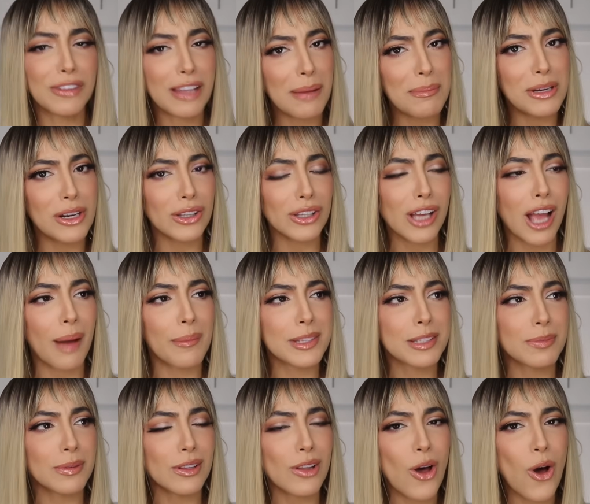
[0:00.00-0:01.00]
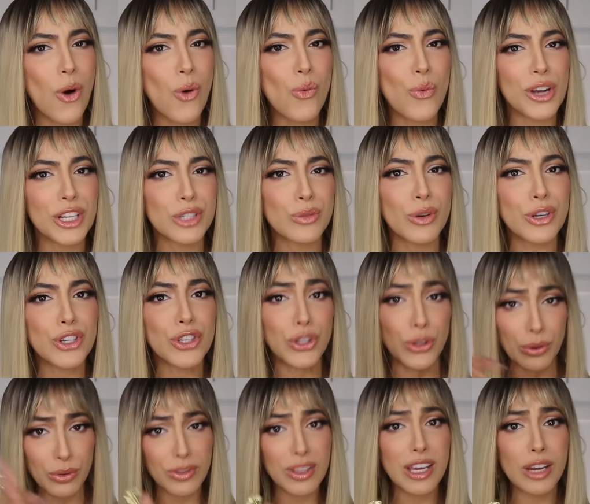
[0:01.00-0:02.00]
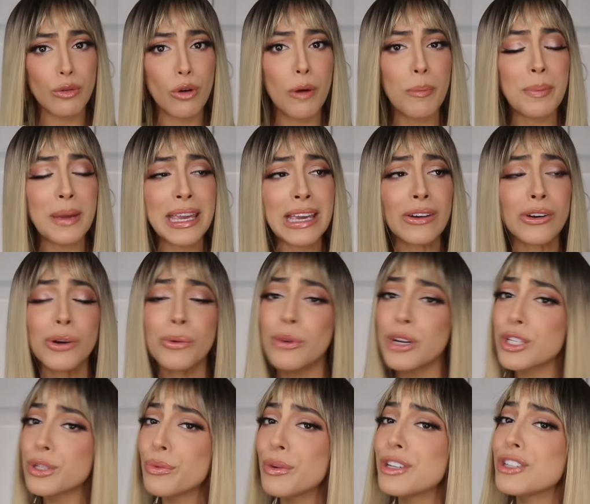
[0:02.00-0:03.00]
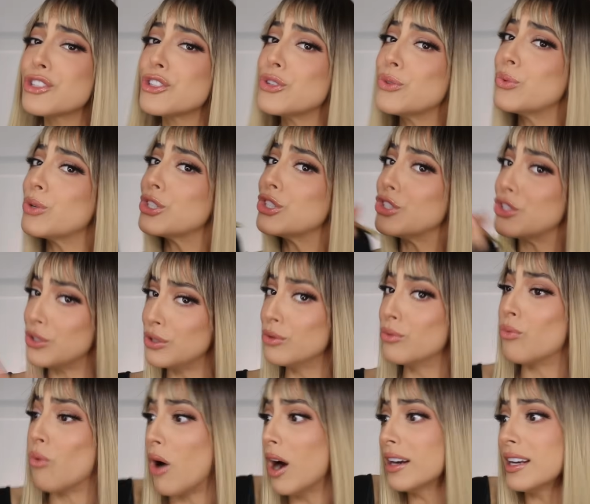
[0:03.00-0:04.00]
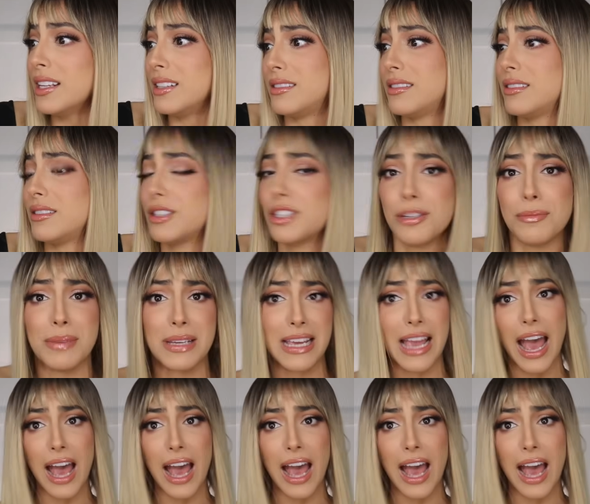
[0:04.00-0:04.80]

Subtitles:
Let me know in the comments below which one you think will be or which one would you want it to be